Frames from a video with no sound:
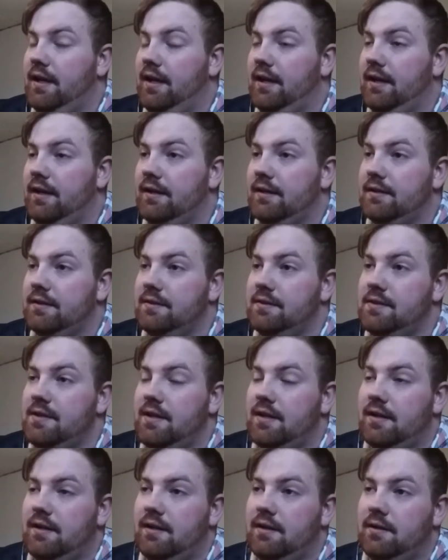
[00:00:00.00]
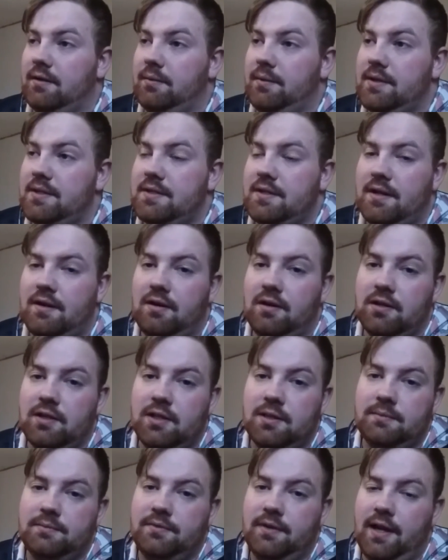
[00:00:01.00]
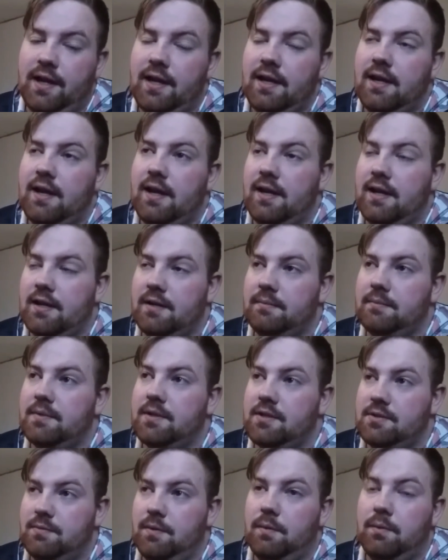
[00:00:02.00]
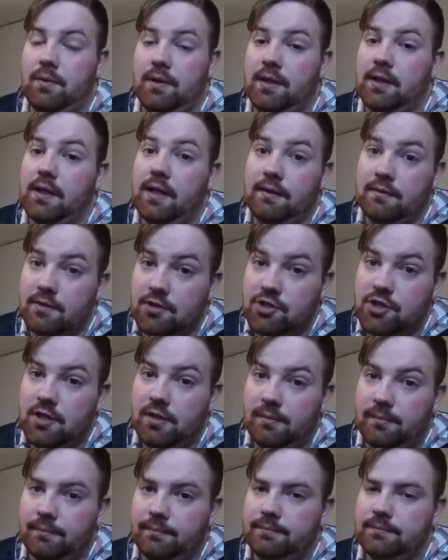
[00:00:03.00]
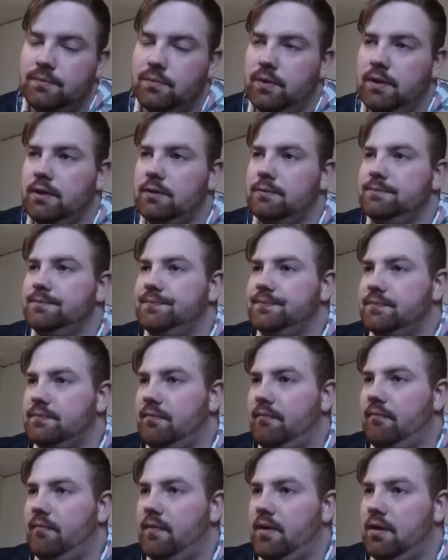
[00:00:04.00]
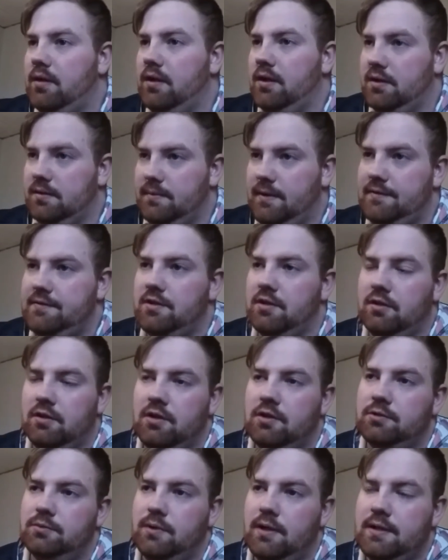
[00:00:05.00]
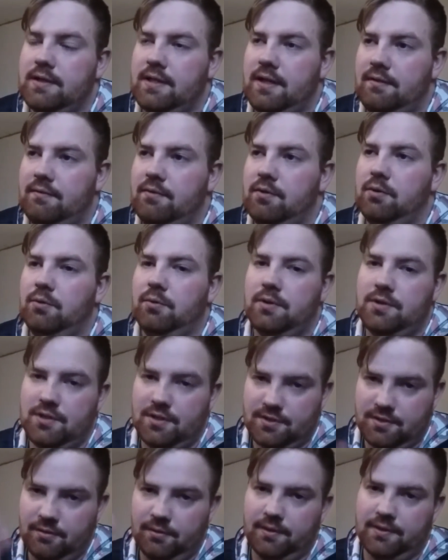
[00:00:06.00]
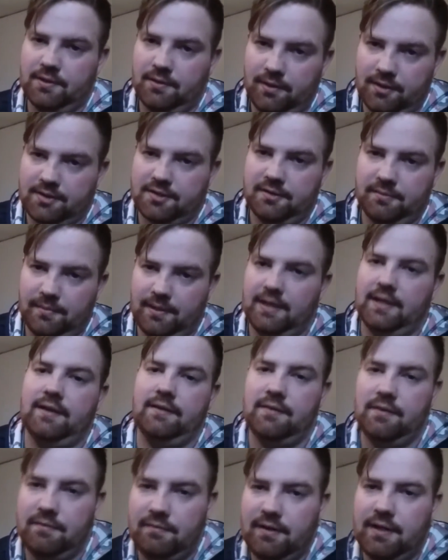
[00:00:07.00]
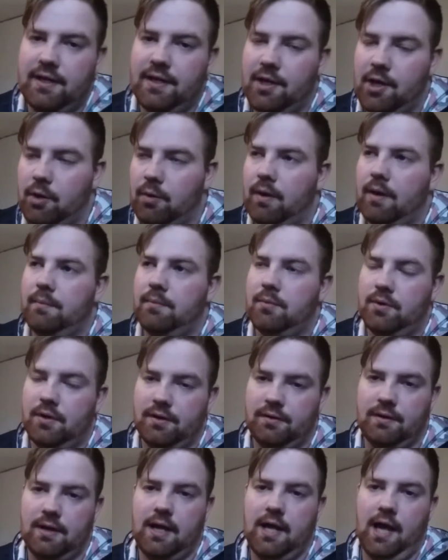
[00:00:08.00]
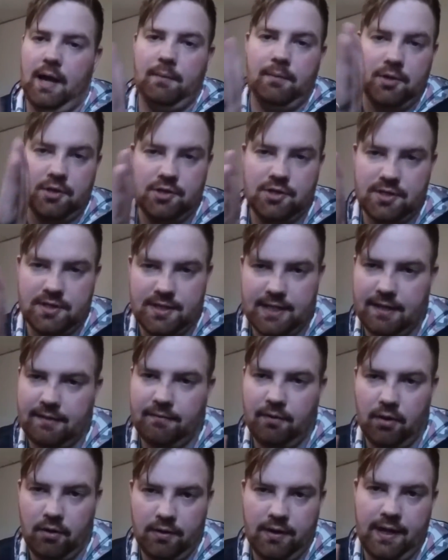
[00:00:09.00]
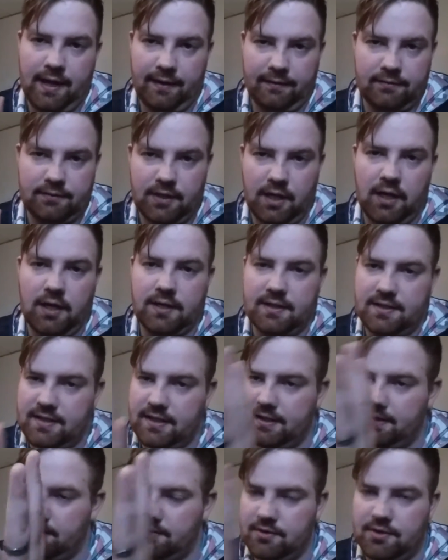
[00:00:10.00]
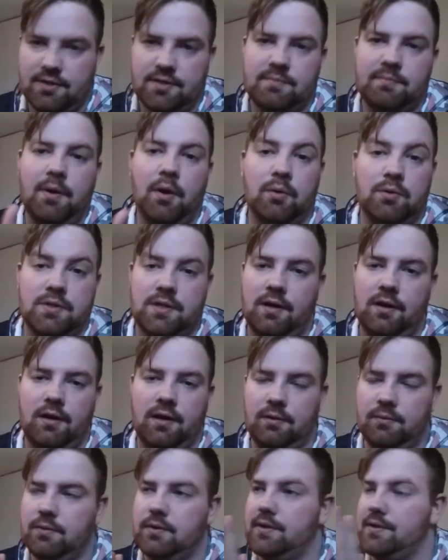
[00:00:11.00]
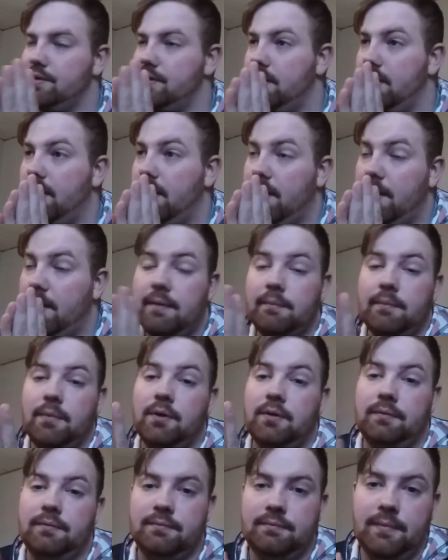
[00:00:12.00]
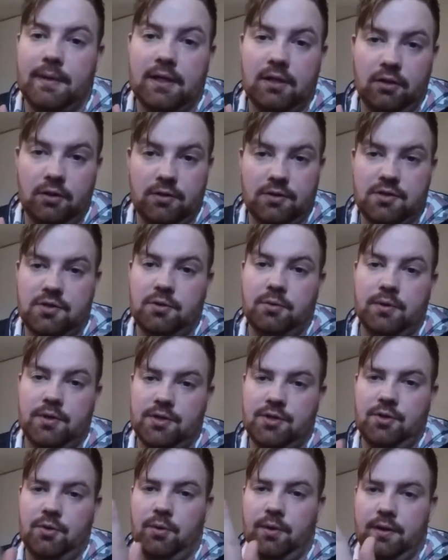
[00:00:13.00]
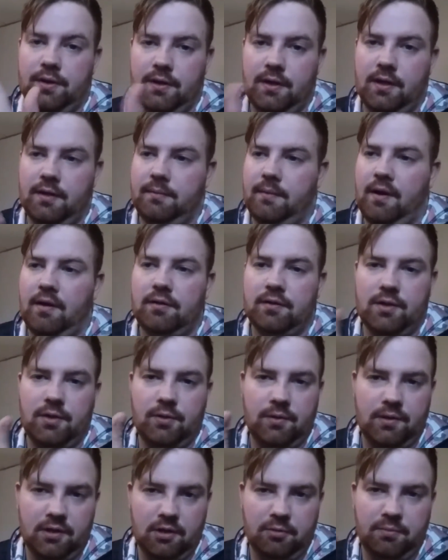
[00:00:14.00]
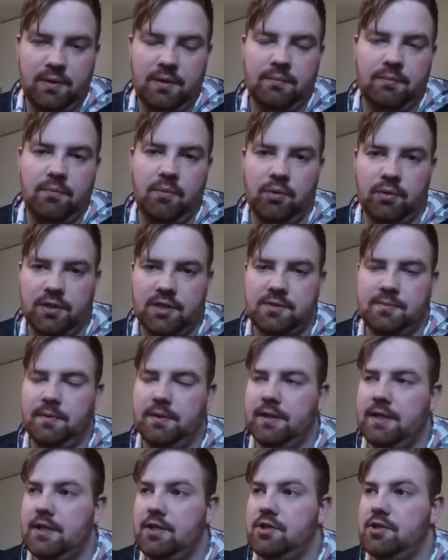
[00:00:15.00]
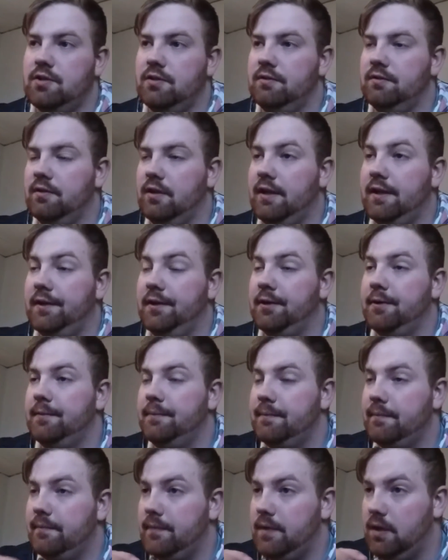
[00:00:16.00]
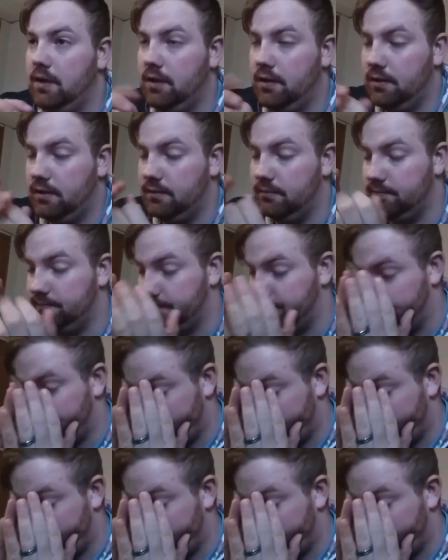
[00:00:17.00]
And uh, we set our alarm for 8 a.m. because we wanted to get in the gym. Well, um, after a long rendezvous, which is going to also be in the video, I'm going to I'm gonna just save all that content and just post it all at once. But make a long story short, um, I'll go in a little bit more explanation later. Um,